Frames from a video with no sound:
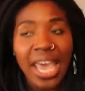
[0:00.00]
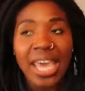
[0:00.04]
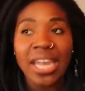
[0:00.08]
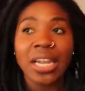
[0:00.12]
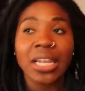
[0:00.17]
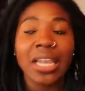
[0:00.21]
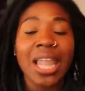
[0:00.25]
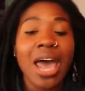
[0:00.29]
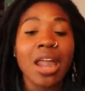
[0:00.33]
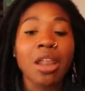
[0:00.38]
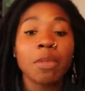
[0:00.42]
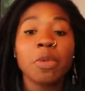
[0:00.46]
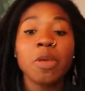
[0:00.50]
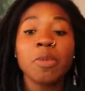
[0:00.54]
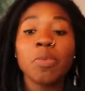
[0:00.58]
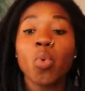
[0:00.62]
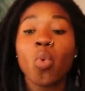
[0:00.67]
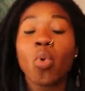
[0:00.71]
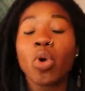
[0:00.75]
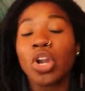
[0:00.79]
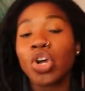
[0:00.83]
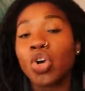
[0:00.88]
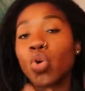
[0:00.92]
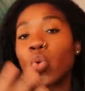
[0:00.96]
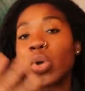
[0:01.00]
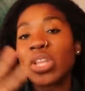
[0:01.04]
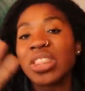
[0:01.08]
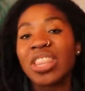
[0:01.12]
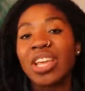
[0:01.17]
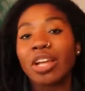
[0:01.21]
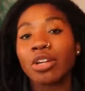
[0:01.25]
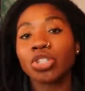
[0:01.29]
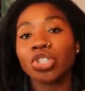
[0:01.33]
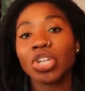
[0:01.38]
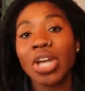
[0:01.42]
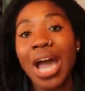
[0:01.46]
And a lot of people want to
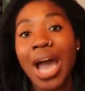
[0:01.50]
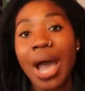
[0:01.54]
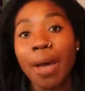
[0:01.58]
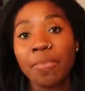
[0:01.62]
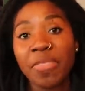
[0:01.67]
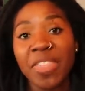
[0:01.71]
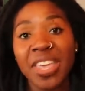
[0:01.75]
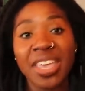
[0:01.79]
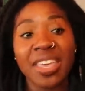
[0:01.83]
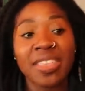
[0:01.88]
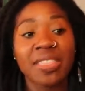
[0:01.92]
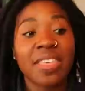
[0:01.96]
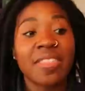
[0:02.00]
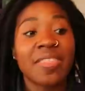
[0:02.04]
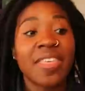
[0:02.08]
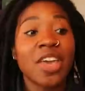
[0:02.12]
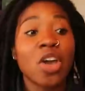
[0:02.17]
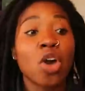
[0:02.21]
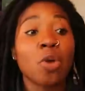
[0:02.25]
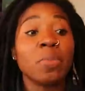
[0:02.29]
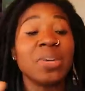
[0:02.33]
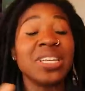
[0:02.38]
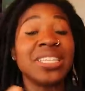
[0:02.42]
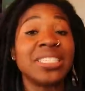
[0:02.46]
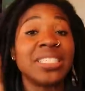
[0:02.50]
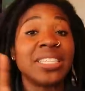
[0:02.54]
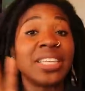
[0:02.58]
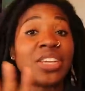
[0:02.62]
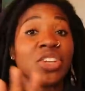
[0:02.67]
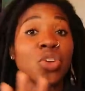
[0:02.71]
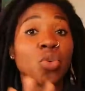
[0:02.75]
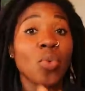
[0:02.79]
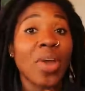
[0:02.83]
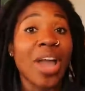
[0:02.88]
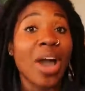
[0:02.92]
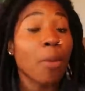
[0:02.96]
quit their job thinking that they're going to be
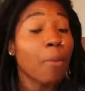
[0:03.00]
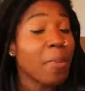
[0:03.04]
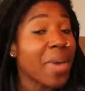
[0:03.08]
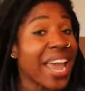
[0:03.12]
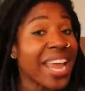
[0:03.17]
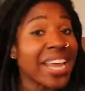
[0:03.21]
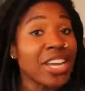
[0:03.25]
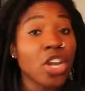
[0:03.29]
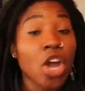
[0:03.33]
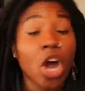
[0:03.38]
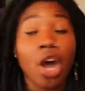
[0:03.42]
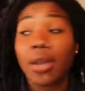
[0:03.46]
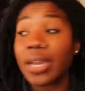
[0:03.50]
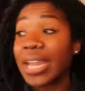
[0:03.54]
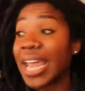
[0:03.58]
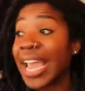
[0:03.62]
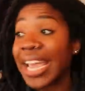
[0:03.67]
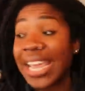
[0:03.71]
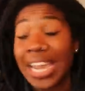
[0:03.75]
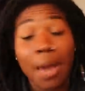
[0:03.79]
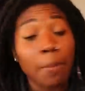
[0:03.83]
sitting around painting all day.